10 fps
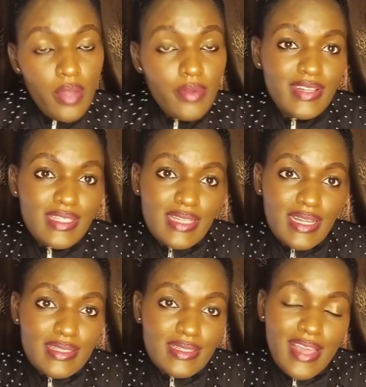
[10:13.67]
First
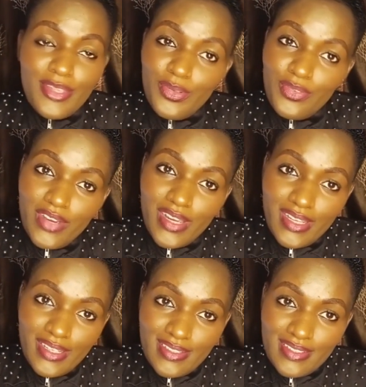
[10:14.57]
ask, are you
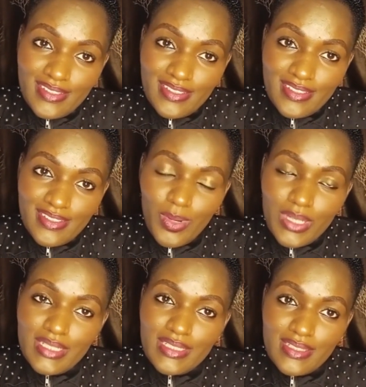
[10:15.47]
fine?
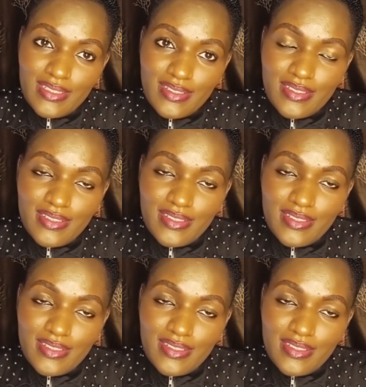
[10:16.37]
What is it?